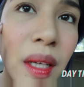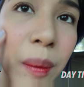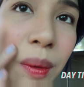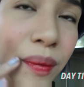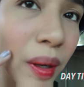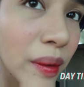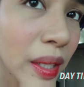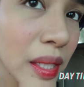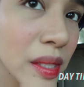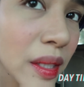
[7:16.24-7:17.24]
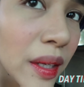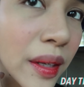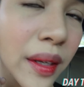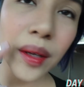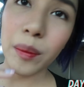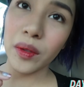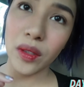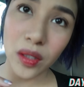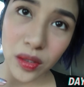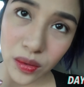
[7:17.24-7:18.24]
I put foundation, I
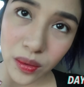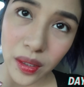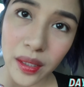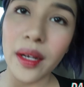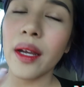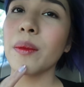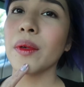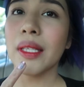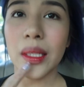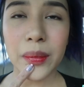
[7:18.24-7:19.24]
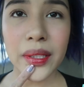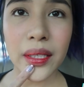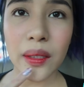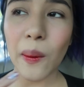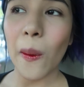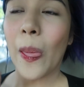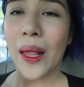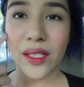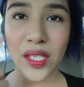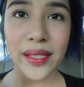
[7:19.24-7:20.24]
put contour, I put lip tint,
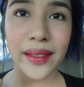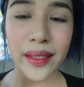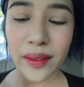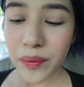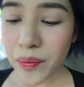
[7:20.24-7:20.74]
cheek tint.